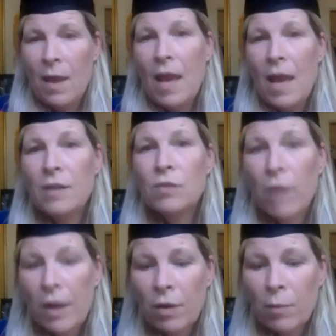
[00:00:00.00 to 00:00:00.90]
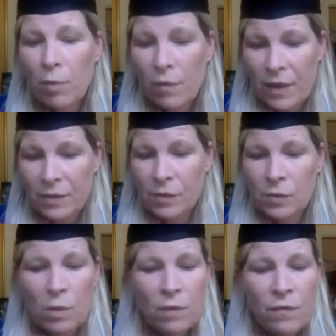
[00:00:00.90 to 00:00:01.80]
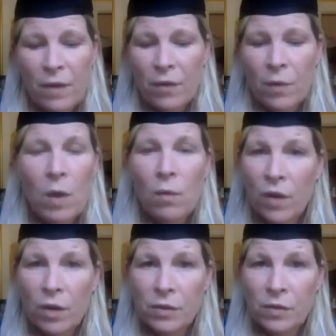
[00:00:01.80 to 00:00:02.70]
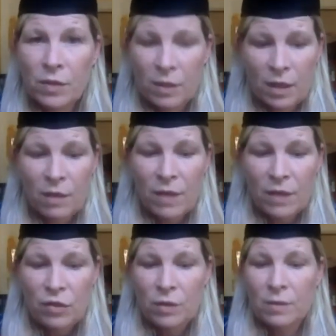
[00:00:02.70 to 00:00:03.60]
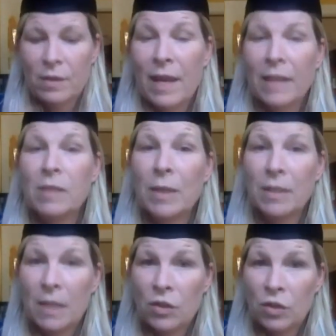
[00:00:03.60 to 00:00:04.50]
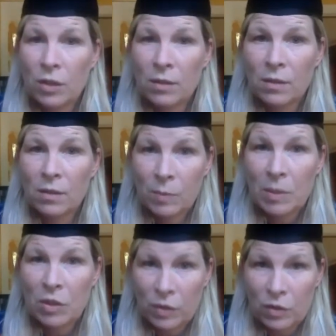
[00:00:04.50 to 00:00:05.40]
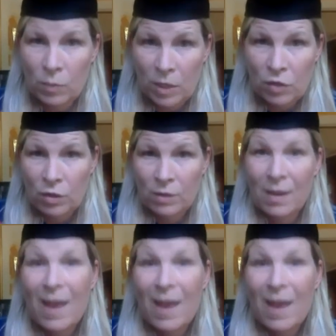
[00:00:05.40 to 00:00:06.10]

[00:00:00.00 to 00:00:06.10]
And as rhetoric professors, we're very well versed in the conventions and expectations of speech situations